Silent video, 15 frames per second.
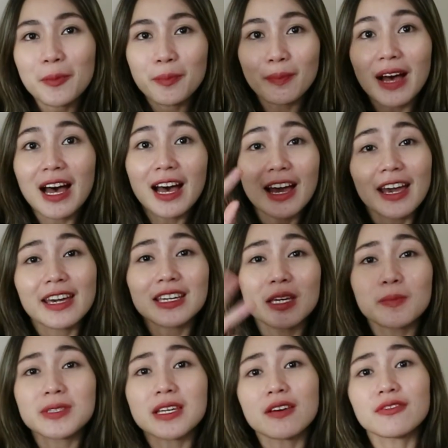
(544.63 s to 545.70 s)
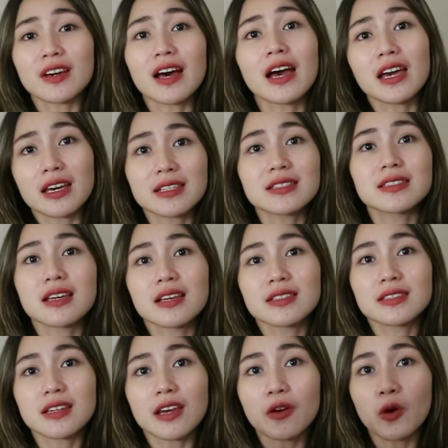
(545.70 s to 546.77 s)
Bye. Keep safe, guys.
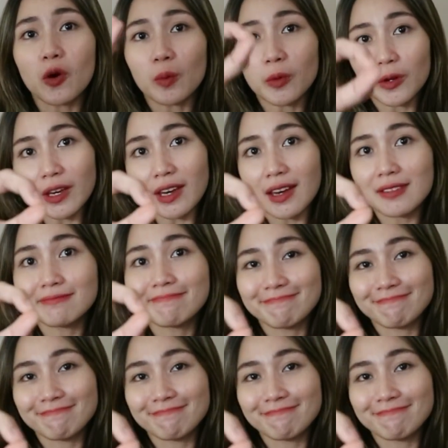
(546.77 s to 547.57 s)
Stay home, okay?